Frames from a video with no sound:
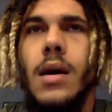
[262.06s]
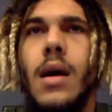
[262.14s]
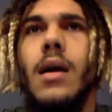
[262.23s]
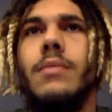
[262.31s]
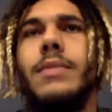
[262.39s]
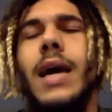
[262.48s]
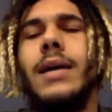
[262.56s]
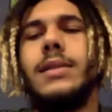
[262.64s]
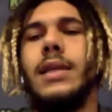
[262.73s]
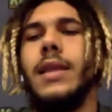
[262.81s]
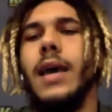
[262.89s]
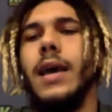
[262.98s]
Yeah, I
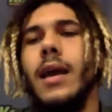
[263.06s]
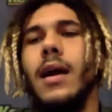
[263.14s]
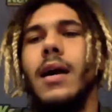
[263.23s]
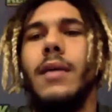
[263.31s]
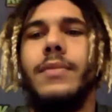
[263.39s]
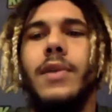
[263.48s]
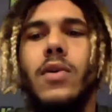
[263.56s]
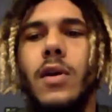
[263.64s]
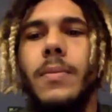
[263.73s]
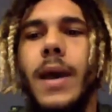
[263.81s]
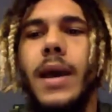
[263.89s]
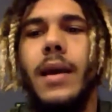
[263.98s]
see that. The
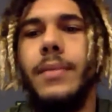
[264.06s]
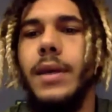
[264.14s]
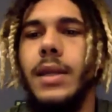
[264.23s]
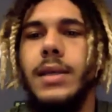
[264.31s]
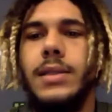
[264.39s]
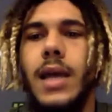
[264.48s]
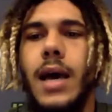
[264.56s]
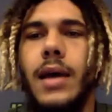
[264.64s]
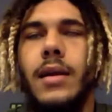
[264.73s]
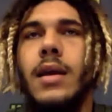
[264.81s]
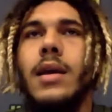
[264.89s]
quarterback, I mean, he's not